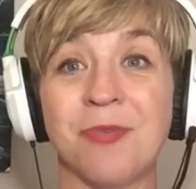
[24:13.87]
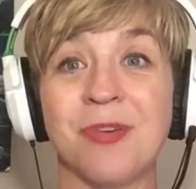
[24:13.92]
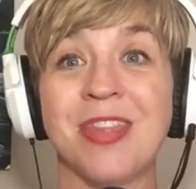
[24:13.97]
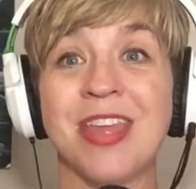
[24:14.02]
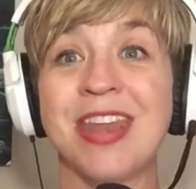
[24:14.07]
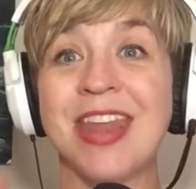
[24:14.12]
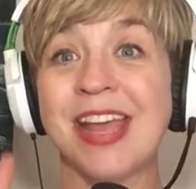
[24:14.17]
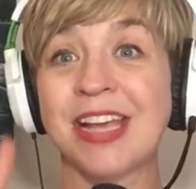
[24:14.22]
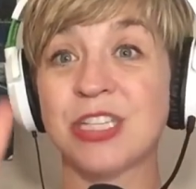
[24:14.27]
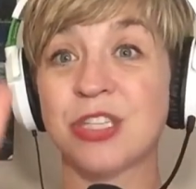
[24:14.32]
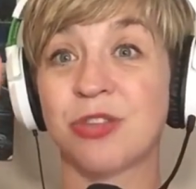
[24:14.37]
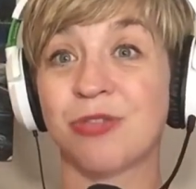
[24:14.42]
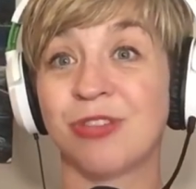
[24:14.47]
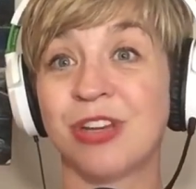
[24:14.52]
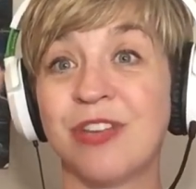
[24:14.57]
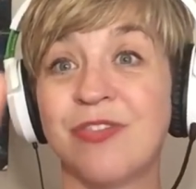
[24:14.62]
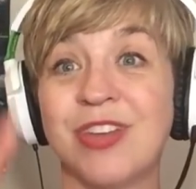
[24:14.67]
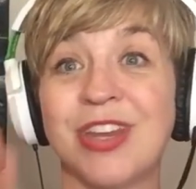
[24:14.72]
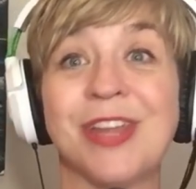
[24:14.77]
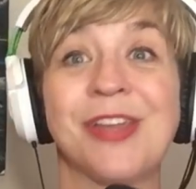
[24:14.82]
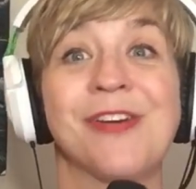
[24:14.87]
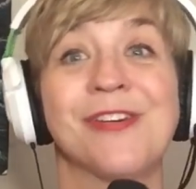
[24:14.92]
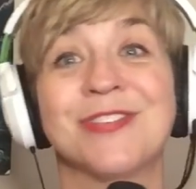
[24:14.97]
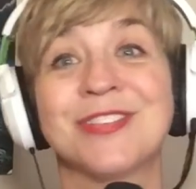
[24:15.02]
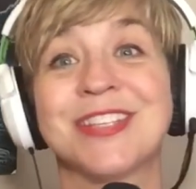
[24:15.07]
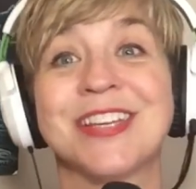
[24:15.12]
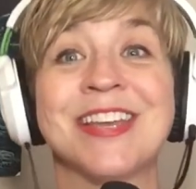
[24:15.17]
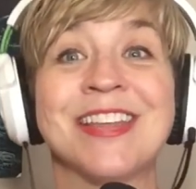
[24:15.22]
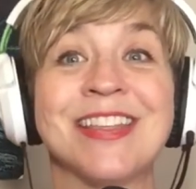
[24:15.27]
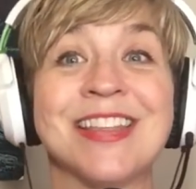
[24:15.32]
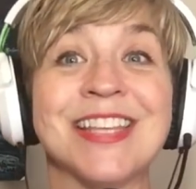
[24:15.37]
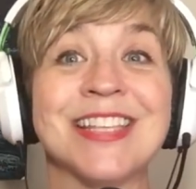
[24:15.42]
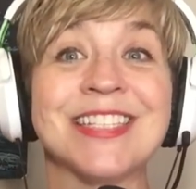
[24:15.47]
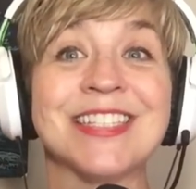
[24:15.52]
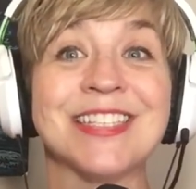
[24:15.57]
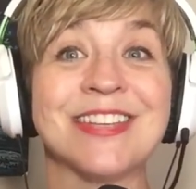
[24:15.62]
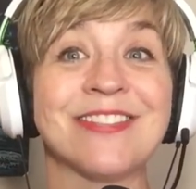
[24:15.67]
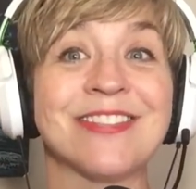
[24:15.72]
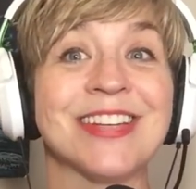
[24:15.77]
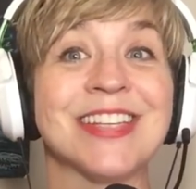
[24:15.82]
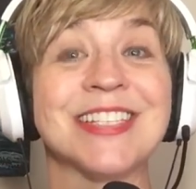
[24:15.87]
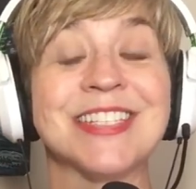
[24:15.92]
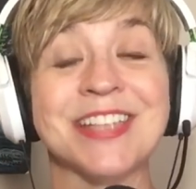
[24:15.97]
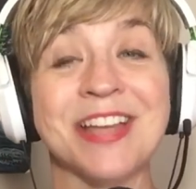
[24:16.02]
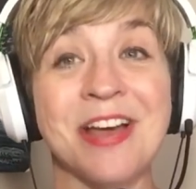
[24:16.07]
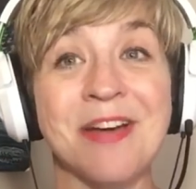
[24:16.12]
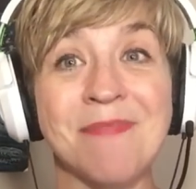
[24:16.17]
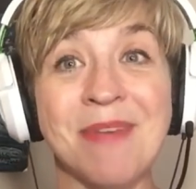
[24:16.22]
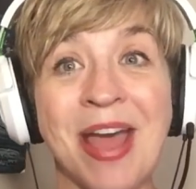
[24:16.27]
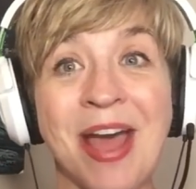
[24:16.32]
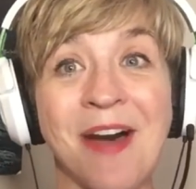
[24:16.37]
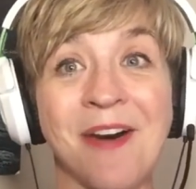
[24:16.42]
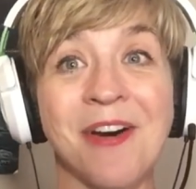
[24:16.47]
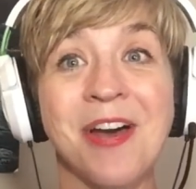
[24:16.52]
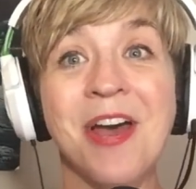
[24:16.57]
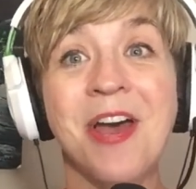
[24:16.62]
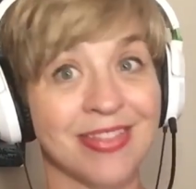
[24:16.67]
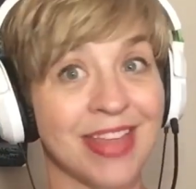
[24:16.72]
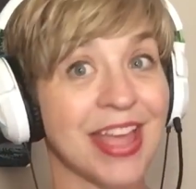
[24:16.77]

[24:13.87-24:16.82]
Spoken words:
when the next 3 videos in this series come out.